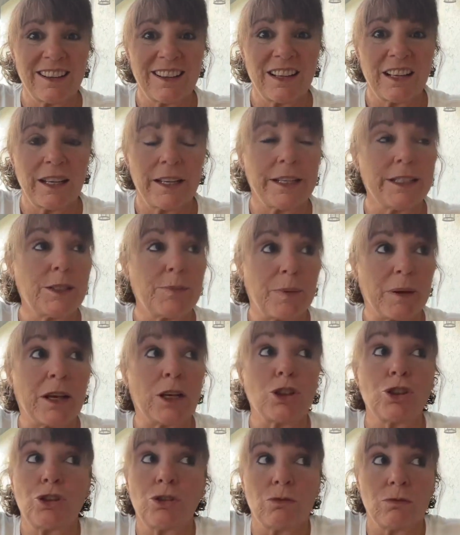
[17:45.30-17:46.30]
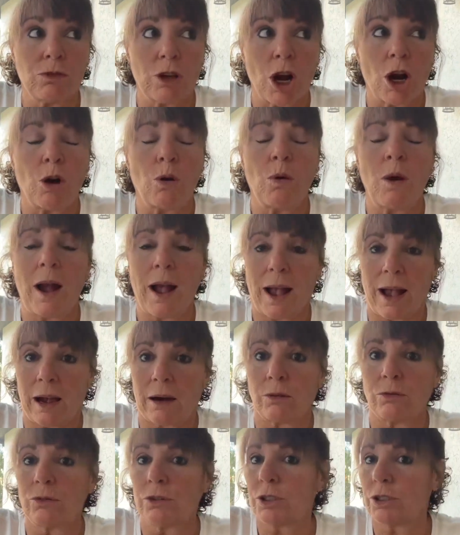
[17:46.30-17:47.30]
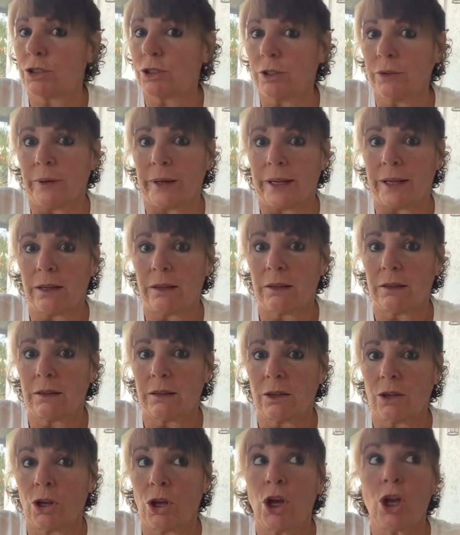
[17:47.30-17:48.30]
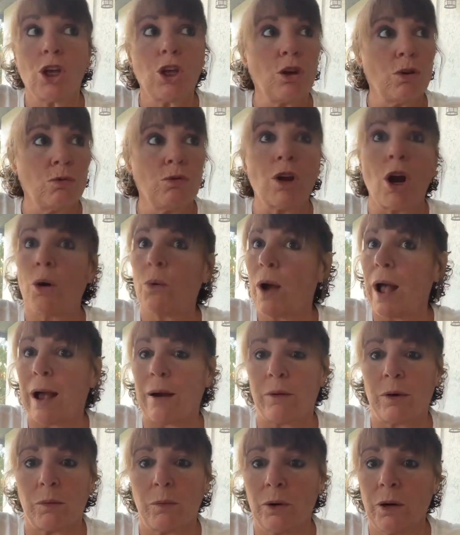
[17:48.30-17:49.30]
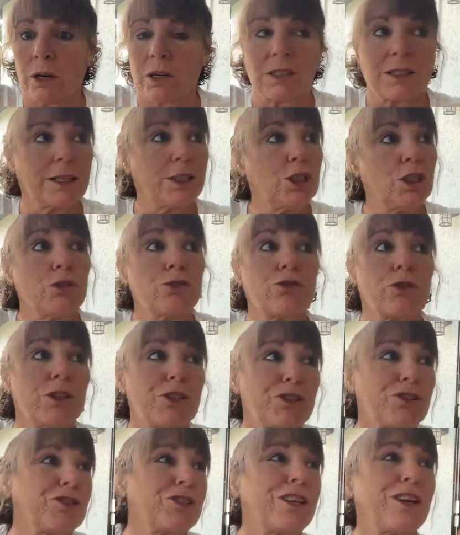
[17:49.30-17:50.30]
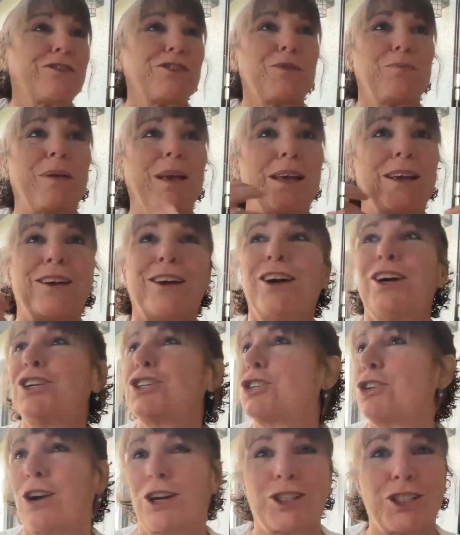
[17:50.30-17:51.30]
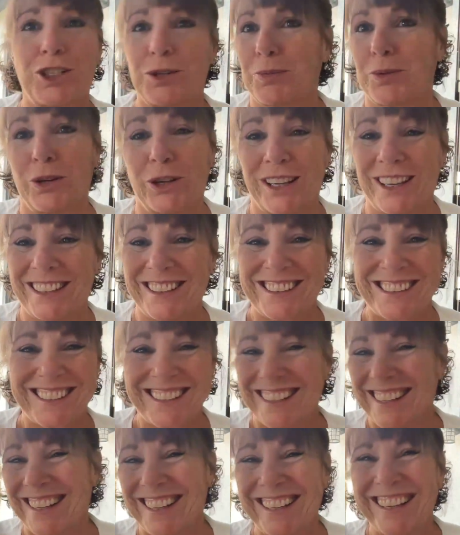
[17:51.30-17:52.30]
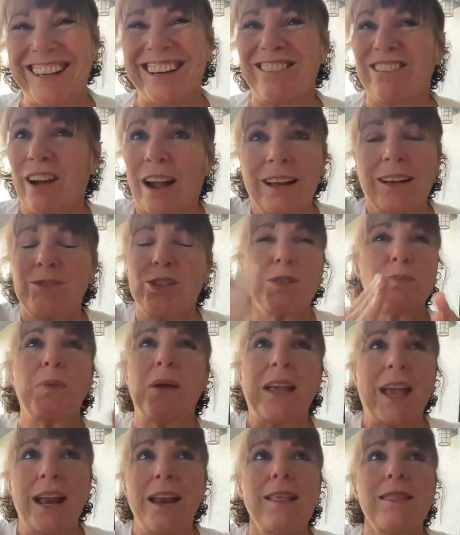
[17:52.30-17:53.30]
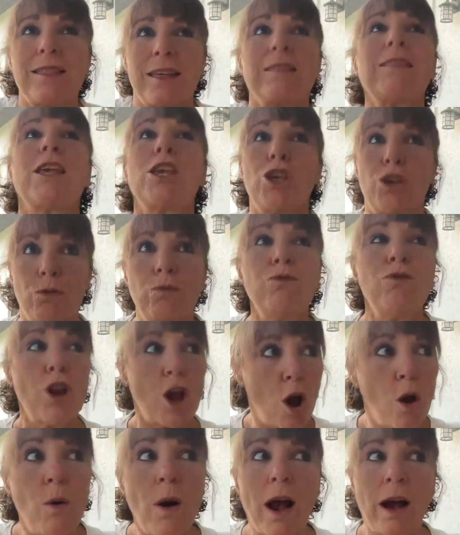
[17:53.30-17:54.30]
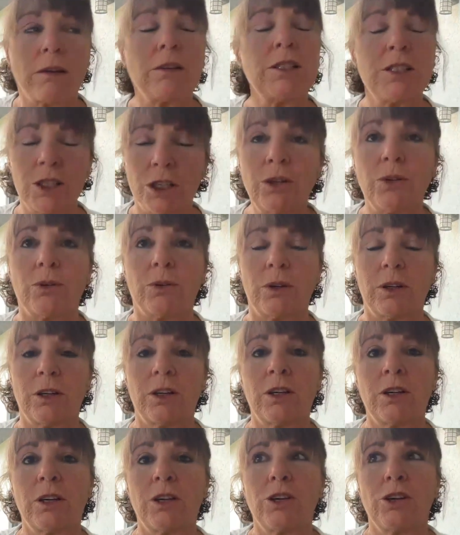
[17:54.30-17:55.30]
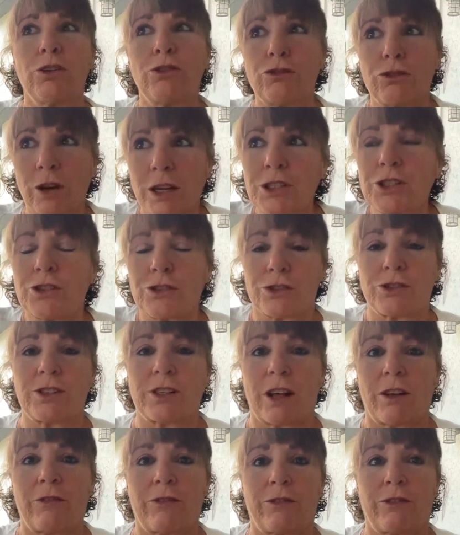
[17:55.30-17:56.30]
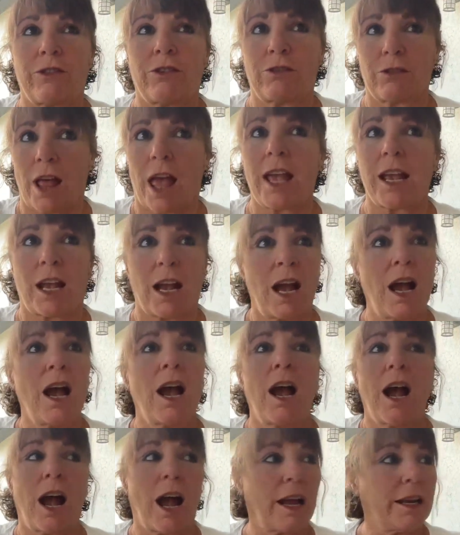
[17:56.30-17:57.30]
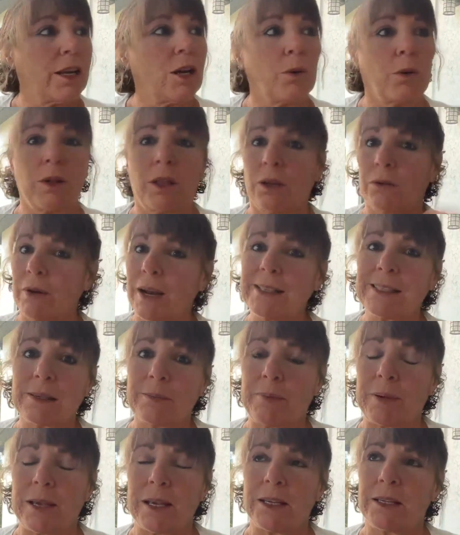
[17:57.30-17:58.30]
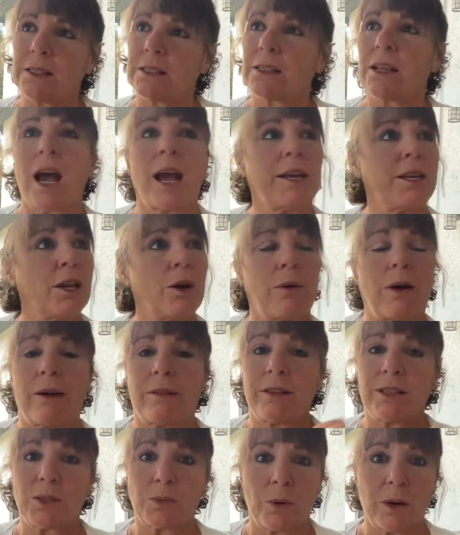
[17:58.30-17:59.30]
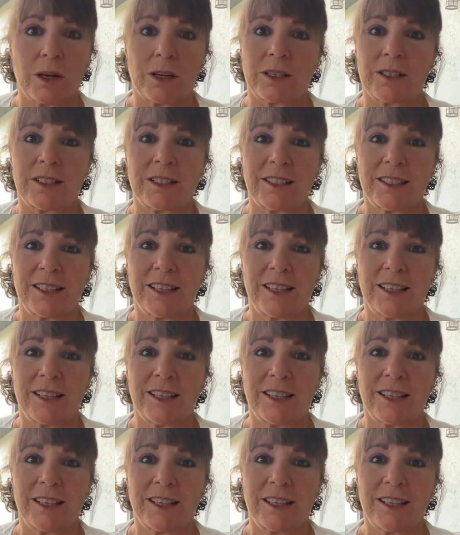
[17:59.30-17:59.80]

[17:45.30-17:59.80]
is because you know how to do it. You know how it works. Like, do you trust yourself to bake chocolate chip cookies, right? And just pick anything that you know how to do. You trust yourself. You're like, I know what the recipe is. I know how this works.